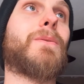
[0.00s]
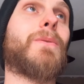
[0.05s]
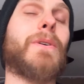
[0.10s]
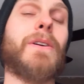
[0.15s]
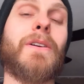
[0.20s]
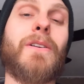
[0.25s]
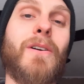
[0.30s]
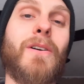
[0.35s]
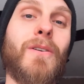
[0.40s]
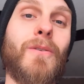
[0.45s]

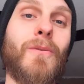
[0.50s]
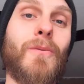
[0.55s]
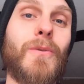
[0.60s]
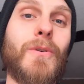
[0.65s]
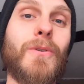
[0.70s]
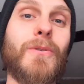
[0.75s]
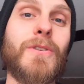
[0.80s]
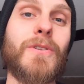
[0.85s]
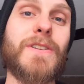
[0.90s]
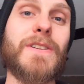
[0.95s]
we can all
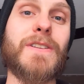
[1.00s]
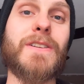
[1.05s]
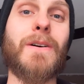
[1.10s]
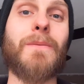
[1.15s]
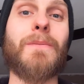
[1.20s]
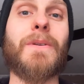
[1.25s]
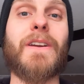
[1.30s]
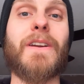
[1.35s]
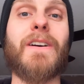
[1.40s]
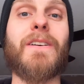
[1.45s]
really just
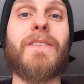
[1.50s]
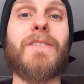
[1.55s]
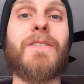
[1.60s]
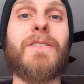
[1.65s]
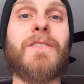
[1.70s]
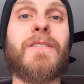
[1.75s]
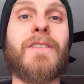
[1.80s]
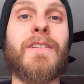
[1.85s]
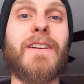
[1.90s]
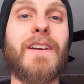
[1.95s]
come
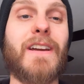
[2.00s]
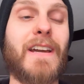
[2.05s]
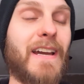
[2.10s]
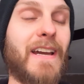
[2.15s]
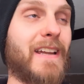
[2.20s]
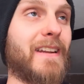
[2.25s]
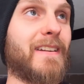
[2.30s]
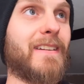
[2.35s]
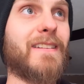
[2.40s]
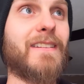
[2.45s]
together
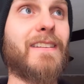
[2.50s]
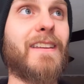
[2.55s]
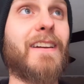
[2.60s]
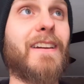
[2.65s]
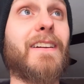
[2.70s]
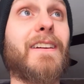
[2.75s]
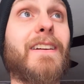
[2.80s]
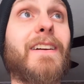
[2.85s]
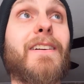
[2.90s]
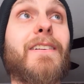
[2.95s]
and
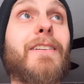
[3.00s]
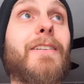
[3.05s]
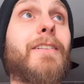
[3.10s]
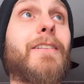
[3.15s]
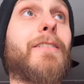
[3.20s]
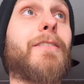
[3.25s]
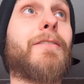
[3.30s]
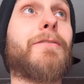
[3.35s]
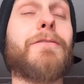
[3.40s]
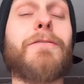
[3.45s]
take
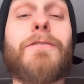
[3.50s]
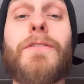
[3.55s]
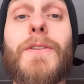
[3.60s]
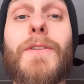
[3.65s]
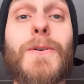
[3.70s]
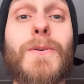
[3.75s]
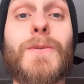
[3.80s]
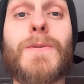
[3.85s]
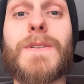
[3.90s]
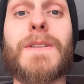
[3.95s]
care of
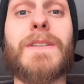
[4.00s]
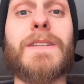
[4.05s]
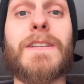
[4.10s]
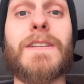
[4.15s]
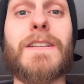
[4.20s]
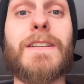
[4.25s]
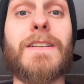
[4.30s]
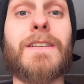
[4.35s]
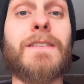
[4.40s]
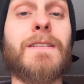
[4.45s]
those in
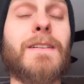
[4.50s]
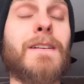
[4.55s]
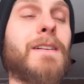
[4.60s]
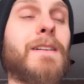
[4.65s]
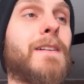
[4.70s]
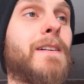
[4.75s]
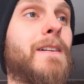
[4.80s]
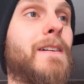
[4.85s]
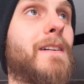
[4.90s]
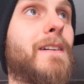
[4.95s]
need.
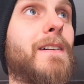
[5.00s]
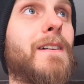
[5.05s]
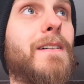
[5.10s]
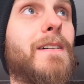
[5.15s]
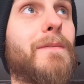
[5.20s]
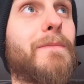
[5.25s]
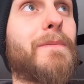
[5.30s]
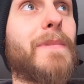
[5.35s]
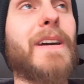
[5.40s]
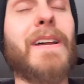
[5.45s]

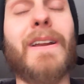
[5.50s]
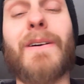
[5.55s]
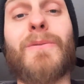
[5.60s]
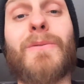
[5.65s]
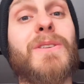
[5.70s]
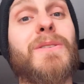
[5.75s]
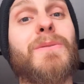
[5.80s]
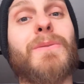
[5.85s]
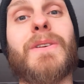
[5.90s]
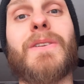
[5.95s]
Man, I
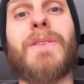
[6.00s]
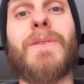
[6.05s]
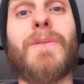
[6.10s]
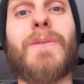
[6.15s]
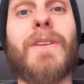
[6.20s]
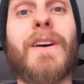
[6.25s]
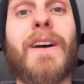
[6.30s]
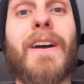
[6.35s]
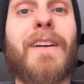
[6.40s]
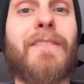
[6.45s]
wish we could
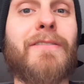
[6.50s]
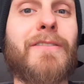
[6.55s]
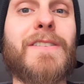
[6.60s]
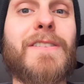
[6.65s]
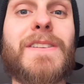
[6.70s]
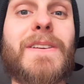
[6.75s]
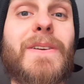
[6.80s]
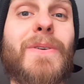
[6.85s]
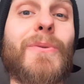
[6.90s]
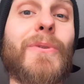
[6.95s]
do that
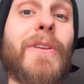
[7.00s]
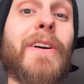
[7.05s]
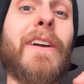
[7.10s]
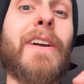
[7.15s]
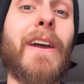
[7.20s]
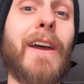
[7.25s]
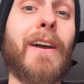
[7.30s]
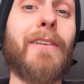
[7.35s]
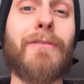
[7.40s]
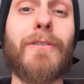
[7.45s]
every single
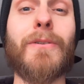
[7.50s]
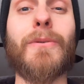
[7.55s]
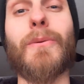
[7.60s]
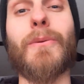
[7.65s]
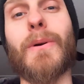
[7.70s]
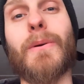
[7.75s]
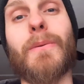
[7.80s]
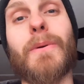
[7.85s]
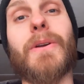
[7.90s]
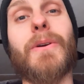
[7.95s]
day,
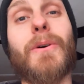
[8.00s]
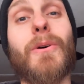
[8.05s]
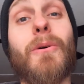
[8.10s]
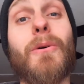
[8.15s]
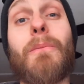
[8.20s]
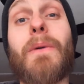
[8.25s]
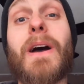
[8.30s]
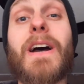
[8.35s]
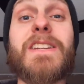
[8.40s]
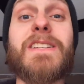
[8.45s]
everywhere we
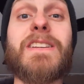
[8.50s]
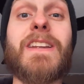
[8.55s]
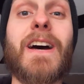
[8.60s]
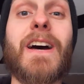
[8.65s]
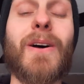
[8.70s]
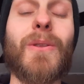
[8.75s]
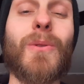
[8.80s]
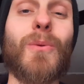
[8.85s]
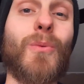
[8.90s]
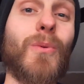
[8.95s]
go. Imagine
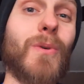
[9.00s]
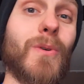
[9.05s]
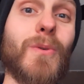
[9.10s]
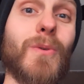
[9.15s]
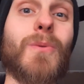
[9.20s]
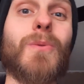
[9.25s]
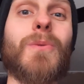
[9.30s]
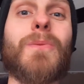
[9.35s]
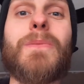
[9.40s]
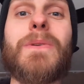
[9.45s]
how the
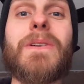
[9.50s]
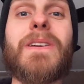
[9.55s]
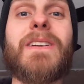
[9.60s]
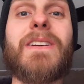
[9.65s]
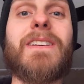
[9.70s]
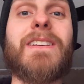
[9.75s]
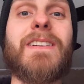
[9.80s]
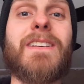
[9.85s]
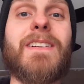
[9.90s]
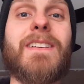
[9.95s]
world would
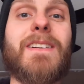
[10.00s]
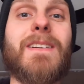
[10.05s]
be.